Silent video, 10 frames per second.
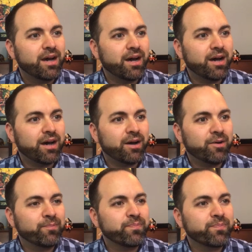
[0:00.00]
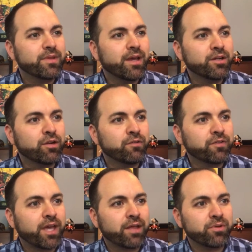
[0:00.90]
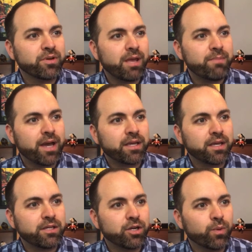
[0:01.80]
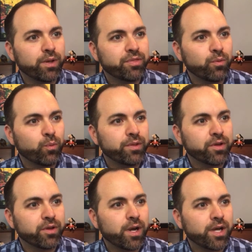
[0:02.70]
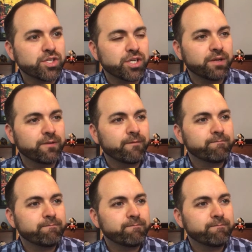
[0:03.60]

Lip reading: I don't know if Catherine came back in here with a question.